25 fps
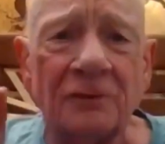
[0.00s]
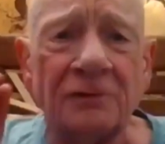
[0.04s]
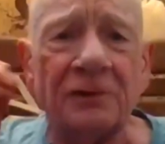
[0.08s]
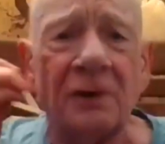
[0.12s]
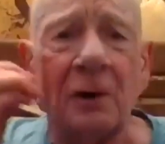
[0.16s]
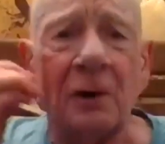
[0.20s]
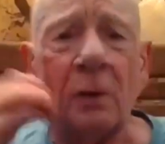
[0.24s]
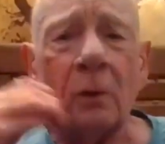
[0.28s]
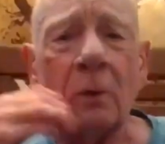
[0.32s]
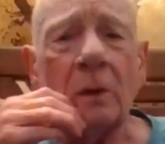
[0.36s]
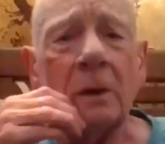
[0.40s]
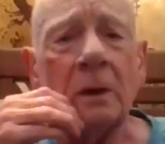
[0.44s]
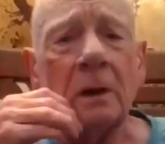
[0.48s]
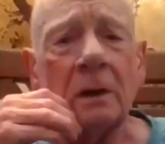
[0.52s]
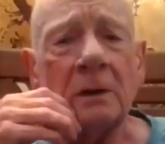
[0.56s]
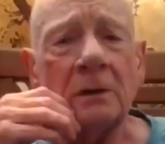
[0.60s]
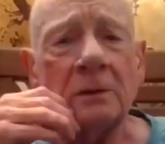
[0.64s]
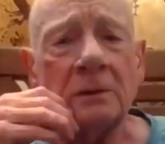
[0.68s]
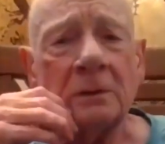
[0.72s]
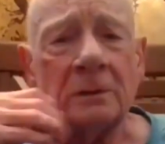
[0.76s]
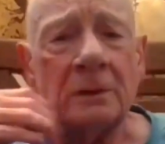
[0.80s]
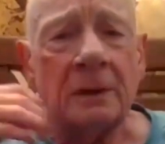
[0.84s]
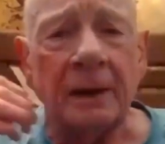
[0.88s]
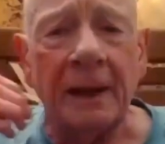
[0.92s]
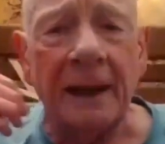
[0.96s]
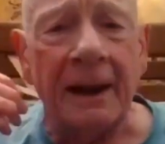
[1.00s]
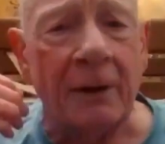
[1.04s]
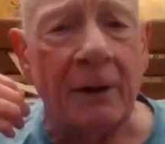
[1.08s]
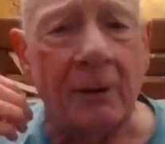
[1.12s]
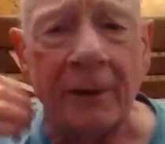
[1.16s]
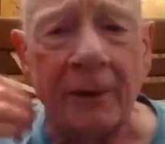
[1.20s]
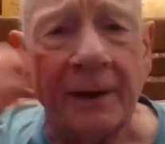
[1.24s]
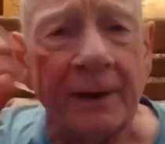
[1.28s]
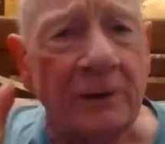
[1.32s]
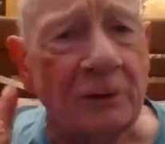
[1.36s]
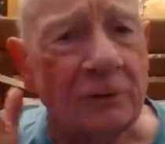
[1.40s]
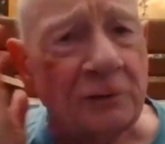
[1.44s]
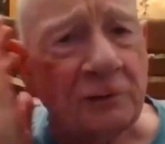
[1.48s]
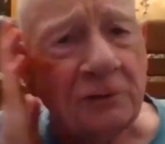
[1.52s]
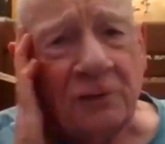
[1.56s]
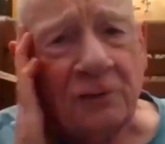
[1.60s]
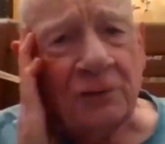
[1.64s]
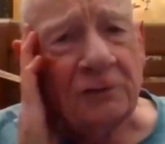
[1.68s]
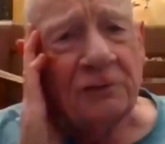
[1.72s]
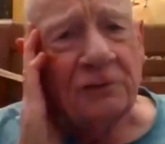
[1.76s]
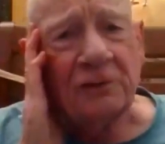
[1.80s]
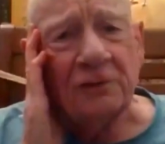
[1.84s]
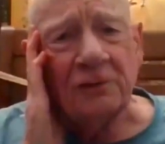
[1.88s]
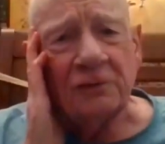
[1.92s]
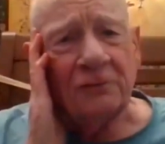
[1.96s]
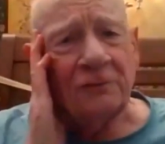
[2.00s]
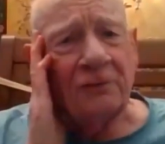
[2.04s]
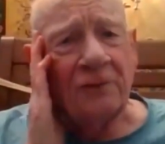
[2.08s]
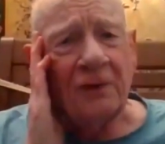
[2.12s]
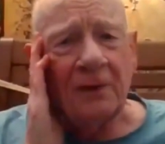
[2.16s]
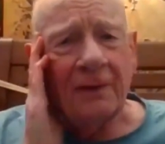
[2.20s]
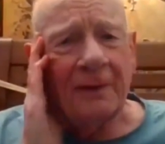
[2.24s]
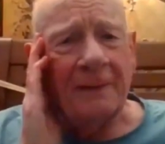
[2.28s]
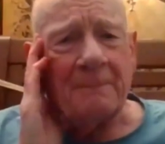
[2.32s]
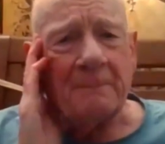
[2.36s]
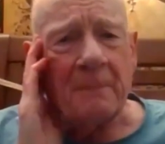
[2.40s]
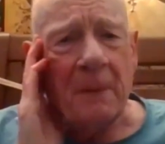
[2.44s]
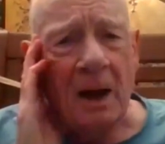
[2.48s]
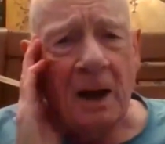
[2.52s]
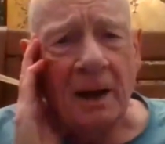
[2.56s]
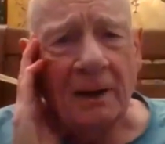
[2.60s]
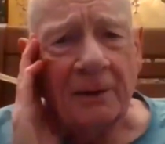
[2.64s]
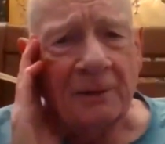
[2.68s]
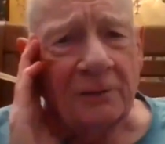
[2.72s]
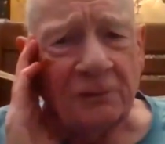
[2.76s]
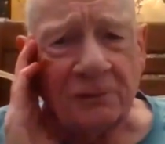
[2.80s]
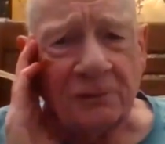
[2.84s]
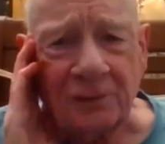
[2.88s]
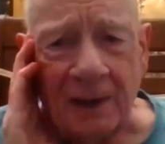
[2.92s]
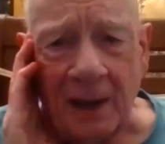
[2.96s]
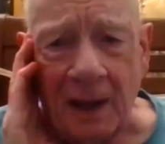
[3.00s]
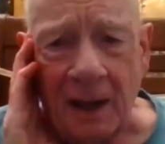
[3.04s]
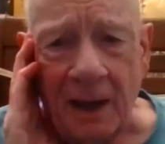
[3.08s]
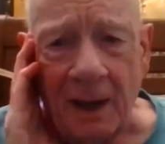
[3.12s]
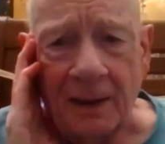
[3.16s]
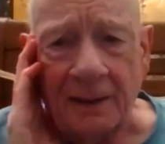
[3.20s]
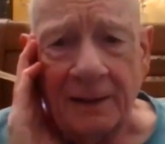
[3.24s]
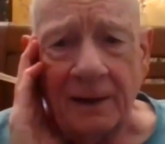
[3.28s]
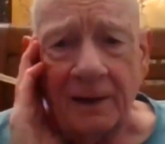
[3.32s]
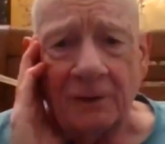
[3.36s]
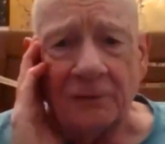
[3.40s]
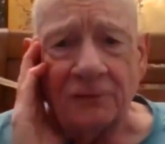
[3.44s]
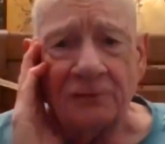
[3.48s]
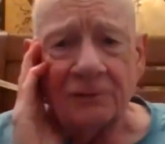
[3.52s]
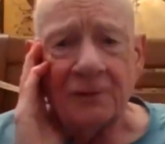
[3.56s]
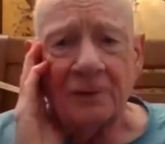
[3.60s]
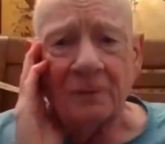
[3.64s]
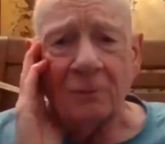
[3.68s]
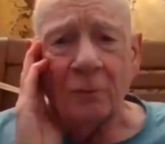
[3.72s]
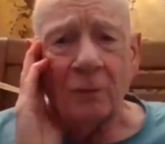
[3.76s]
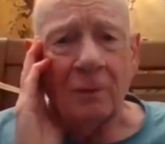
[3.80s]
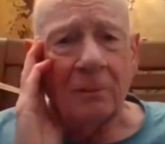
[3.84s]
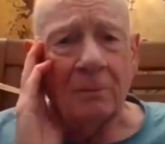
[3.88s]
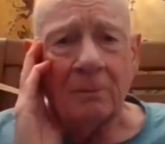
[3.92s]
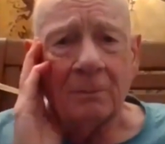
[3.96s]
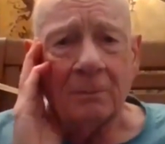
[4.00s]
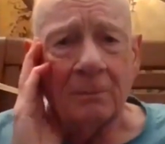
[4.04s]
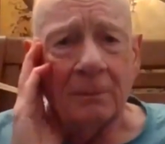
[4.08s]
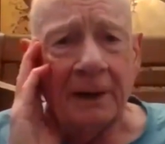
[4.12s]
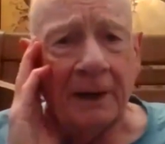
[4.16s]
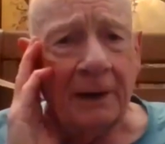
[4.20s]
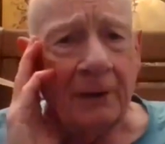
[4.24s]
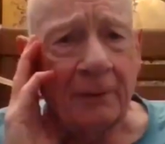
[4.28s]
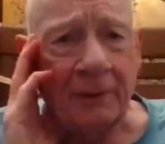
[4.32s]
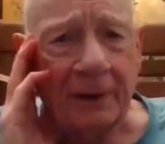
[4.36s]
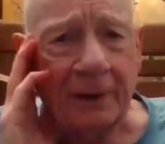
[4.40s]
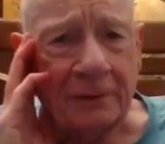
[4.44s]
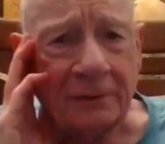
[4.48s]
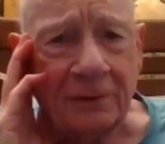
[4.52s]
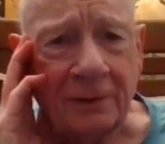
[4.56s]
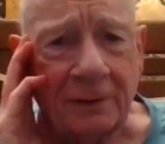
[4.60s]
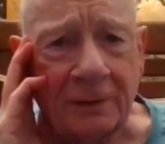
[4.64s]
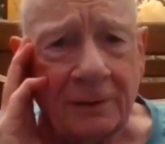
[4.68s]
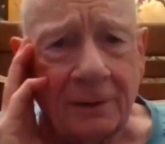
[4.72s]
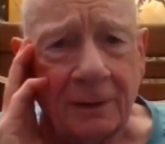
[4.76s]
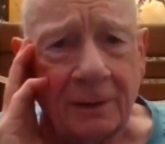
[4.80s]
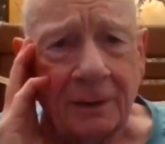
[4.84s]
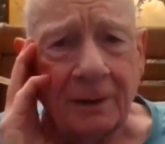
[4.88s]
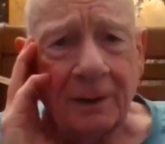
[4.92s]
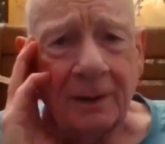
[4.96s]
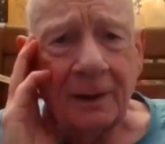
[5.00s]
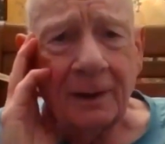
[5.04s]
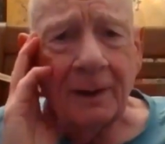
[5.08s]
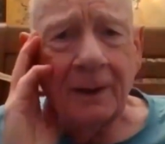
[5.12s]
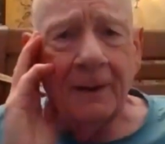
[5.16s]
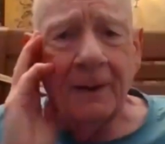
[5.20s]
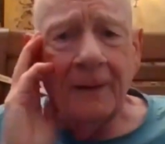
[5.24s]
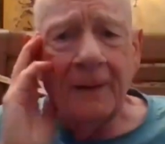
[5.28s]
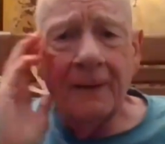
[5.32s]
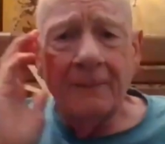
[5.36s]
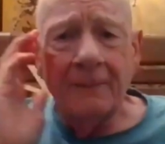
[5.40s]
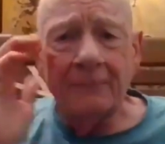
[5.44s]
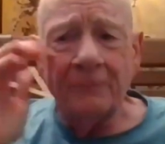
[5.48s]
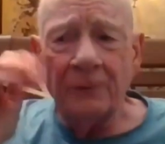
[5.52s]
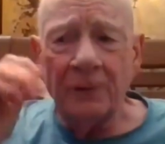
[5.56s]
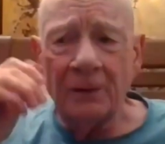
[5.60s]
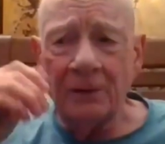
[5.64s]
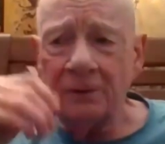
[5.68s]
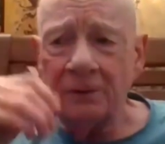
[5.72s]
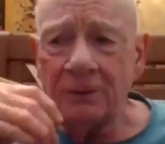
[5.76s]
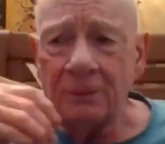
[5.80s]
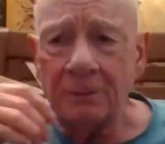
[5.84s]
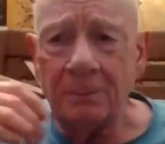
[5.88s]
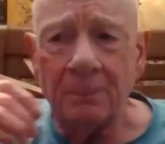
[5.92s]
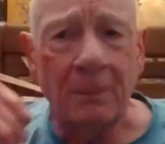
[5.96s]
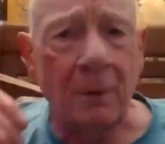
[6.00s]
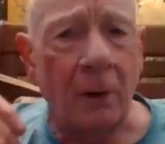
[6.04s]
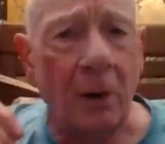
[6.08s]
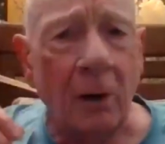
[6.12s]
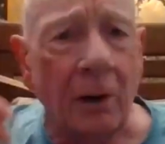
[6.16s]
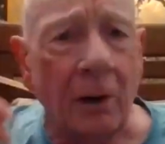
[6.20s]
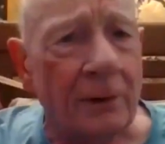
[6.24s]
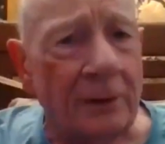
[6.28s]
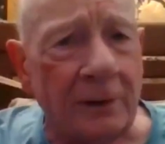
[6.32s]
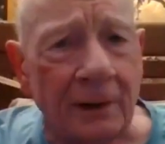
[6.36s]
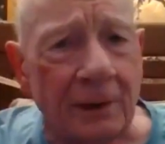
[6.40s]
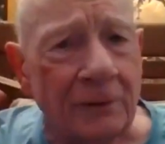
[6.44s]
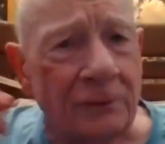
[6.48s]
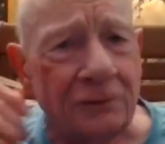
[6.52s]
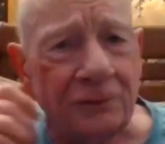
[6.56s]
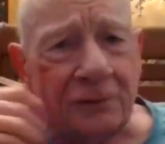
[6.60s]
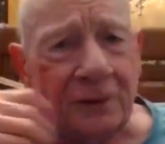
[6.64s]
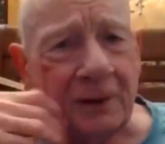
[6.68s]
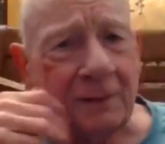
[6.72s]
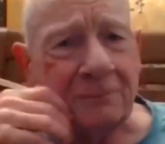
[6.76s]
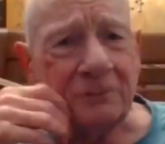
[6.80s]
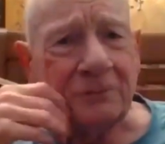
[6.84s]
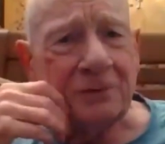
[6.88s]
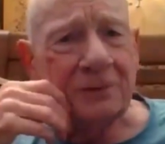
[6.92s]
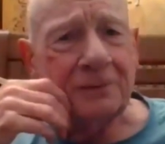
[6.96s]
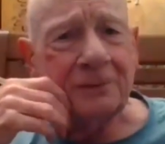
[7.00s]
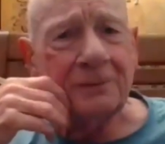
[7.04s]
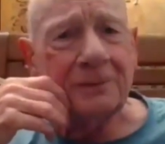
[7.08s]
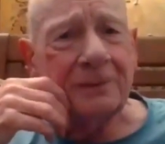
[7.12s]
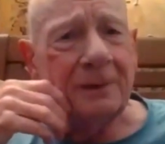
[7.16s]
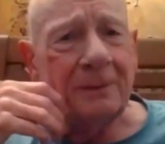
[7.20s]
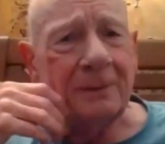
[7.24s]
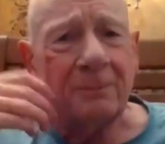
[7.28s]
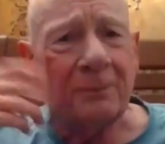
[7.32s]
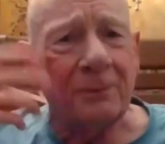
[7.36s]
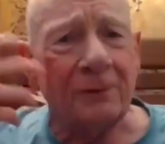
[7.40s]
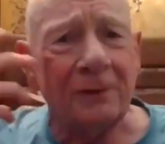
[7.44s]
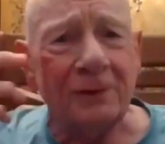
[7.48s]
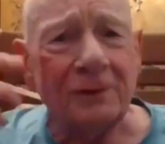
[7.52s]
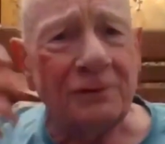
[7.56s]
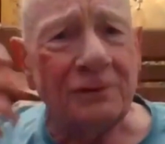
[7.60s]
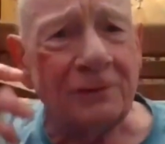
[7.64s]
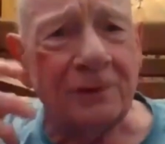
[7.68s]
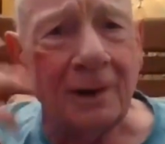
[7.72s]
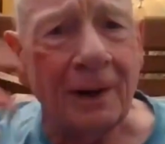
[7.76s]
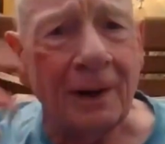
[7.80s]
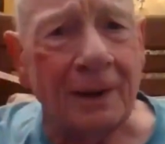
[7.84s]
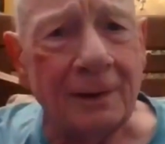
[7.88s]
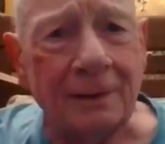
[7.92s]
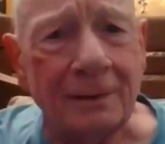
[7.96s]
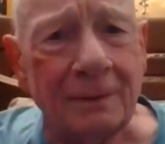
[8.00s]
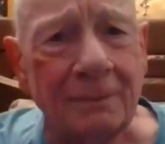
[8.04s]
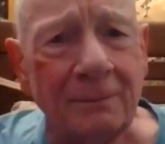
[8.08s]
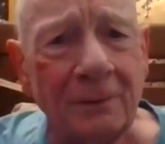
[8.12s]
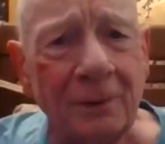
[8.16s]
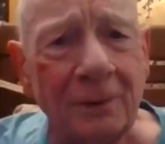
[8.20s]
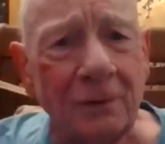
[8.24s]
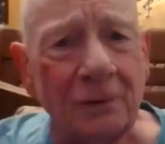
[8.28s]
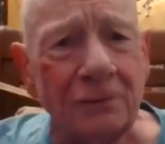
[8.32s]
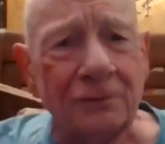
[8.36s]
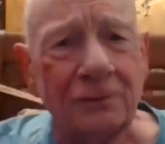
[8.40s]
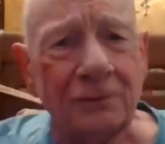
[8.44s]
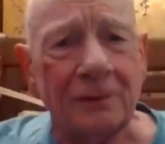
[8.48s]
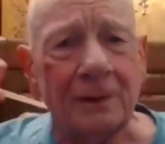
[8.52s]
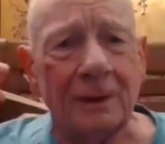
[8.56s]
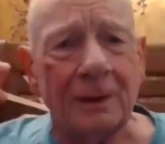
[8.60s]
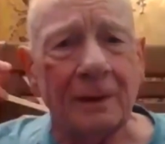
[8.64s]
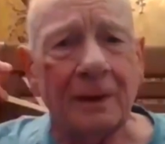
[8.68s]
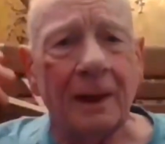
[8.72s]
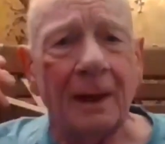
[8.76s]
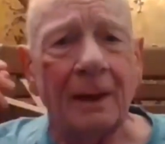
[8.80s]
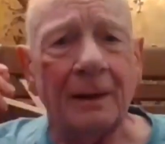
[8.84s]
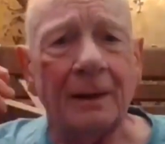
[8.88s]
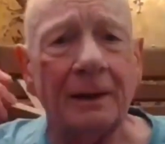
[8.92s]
So Eric is just this very modest guy. And I said, well, Eric, did the audience seem to appreciate the music?